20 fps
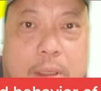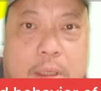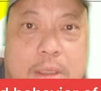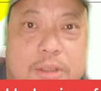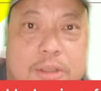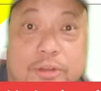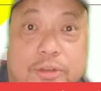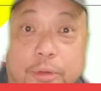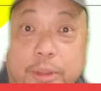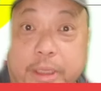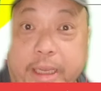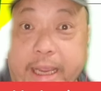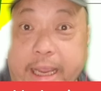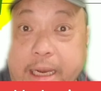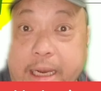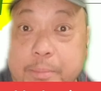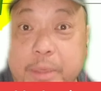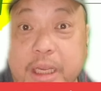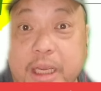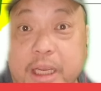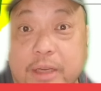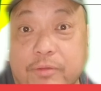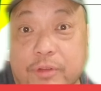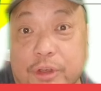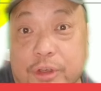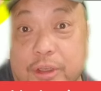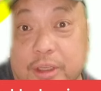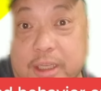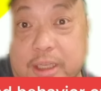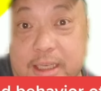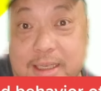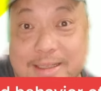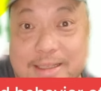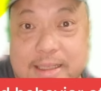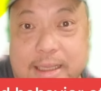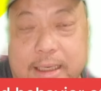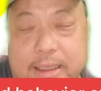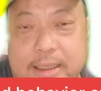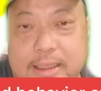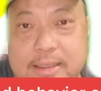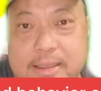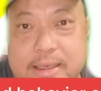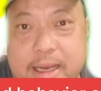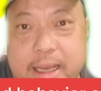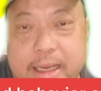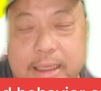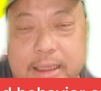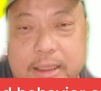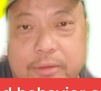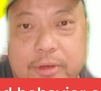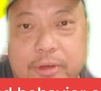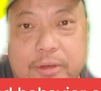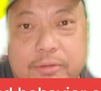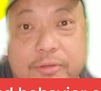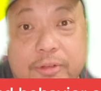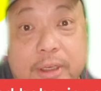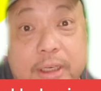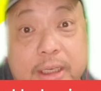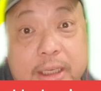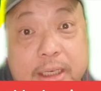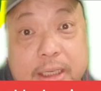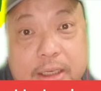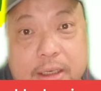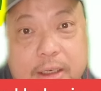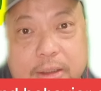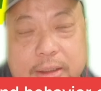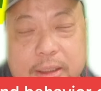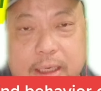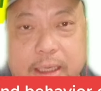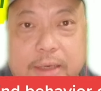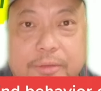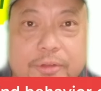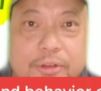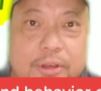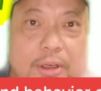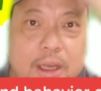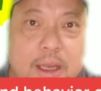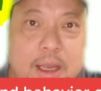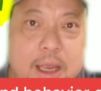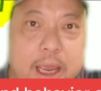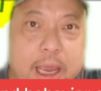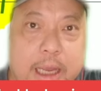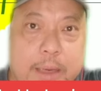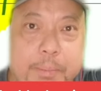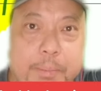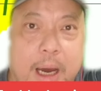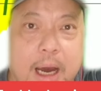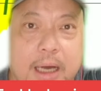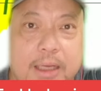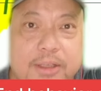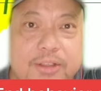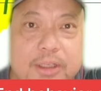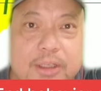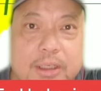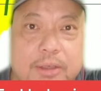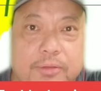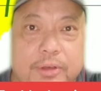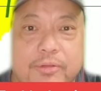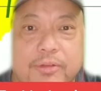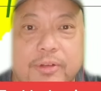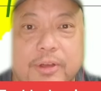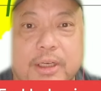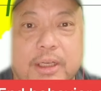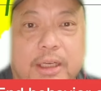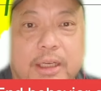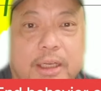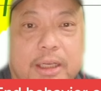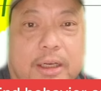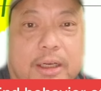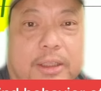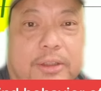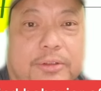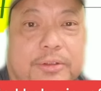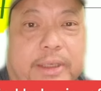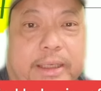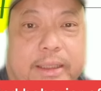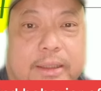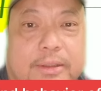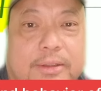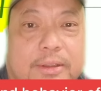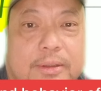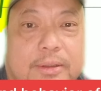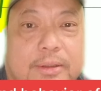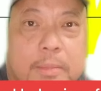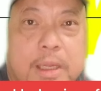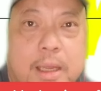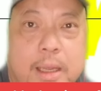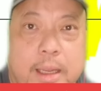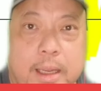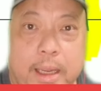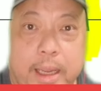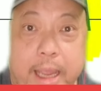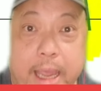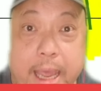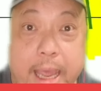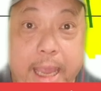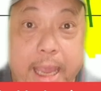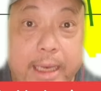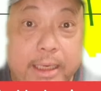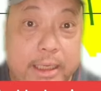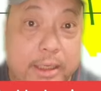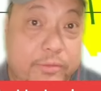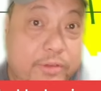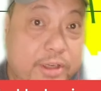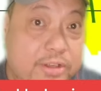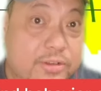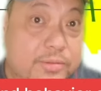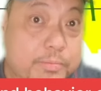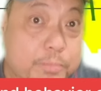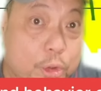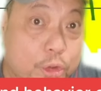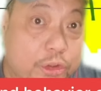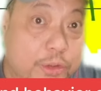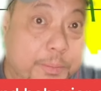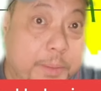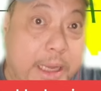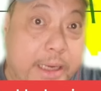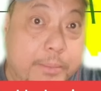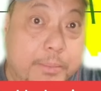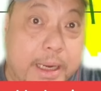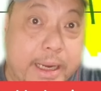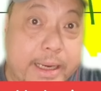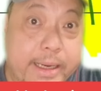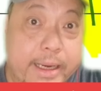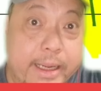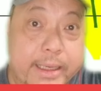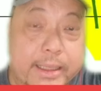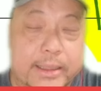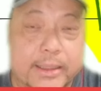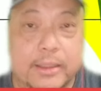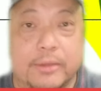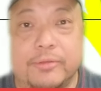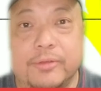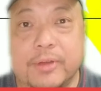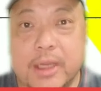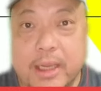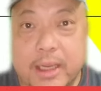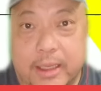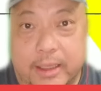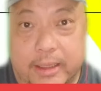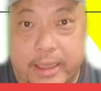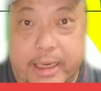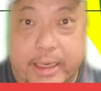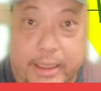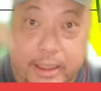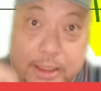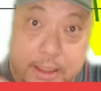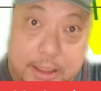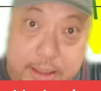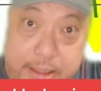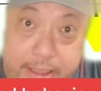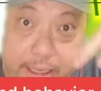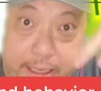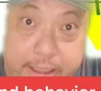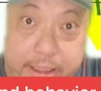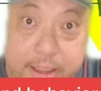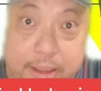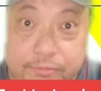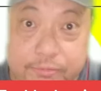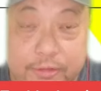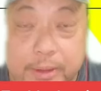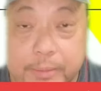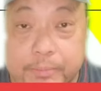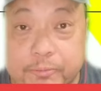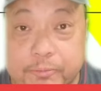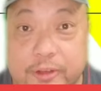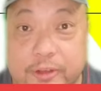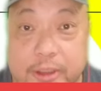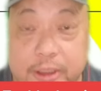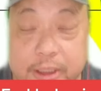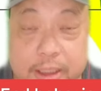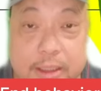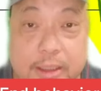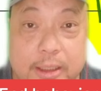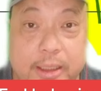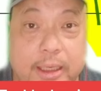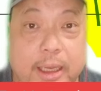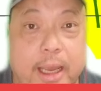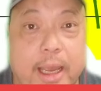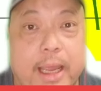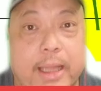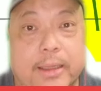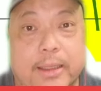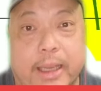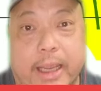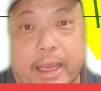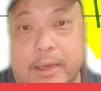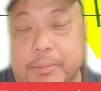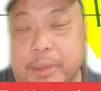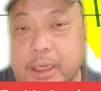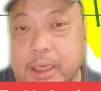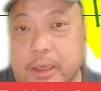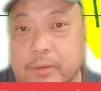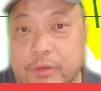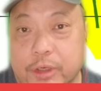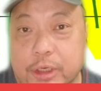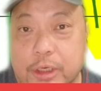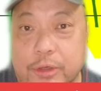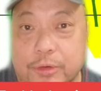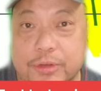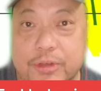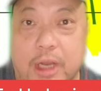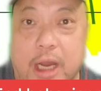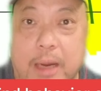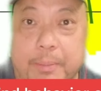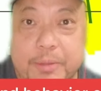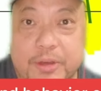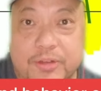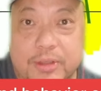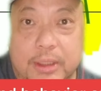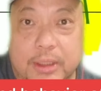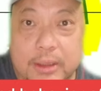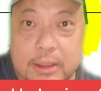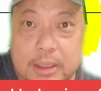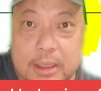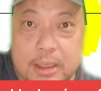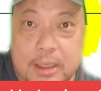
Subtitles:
So the end behavior is that it's negative infinity on the left and positive infinity on the right. And if it's multiplied by negative, then again it got flipped vertically and the end behavior goes opposite.